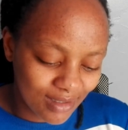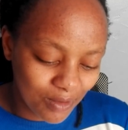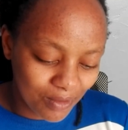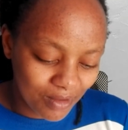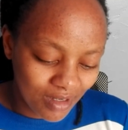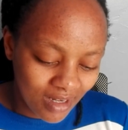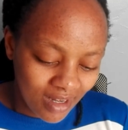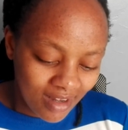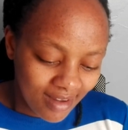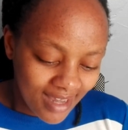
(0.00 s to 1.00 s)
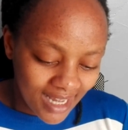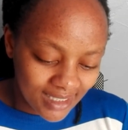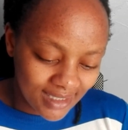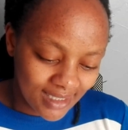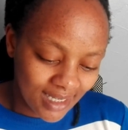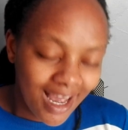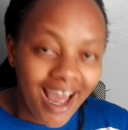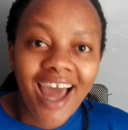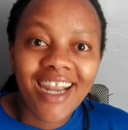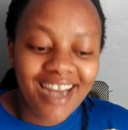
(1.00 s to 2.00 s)
So yes,
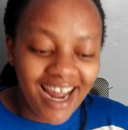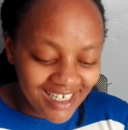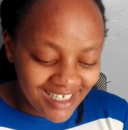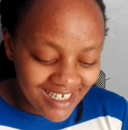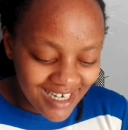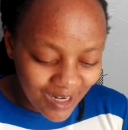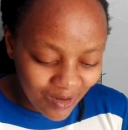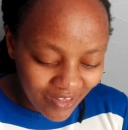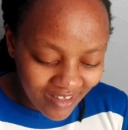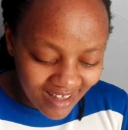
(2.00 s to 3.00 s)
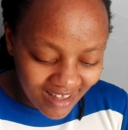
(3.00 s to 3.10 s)
right now the